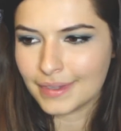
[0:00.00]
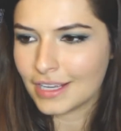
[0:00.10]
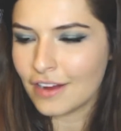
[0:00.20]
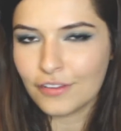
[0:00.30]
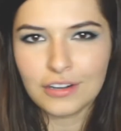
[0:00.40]

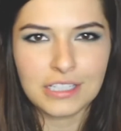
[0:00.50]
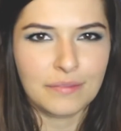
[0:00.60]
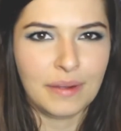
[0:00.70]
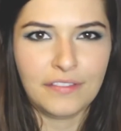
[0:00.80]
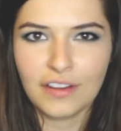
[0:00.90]
covers
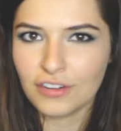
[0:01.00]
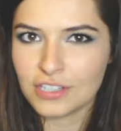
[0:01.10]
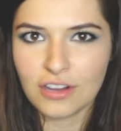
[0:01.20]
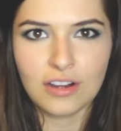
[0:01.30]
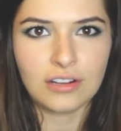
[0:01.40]
of my favorite
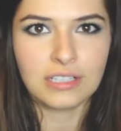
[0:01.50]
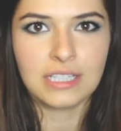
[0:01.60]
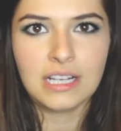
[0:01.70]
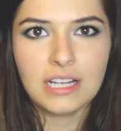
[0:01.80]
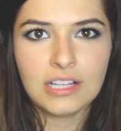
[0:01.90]

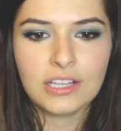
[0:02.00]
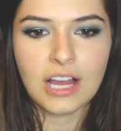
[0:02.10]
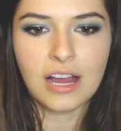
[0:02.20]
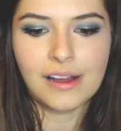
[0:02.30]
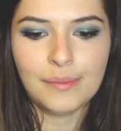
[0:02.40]
songs,
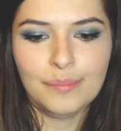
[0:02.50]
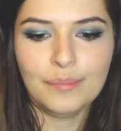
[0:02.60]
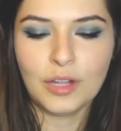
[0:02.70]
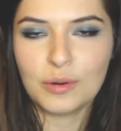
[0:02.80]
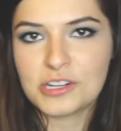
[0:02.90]

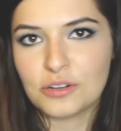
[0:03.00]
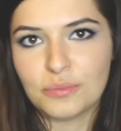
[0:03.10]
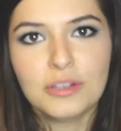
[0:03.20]
original